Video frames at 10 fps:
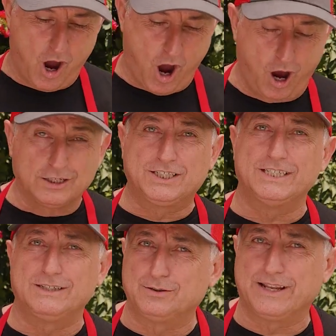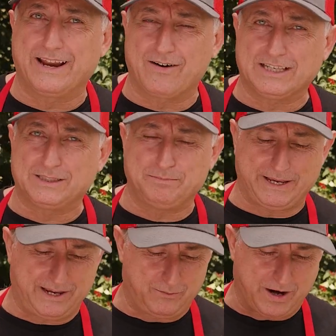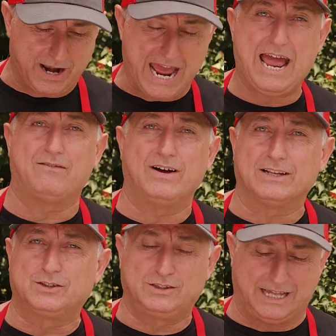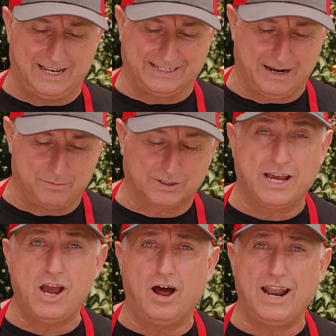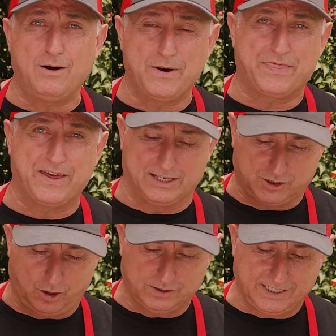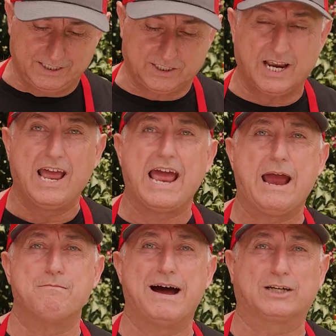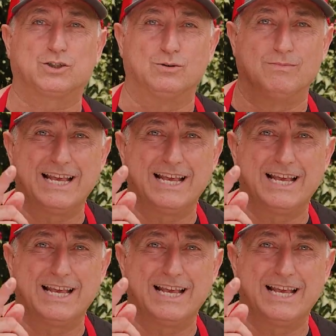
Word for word: Oggi, today recipe, we're gonna have a uh, tagliatelle boscaiola with uh, sausage and mushroom.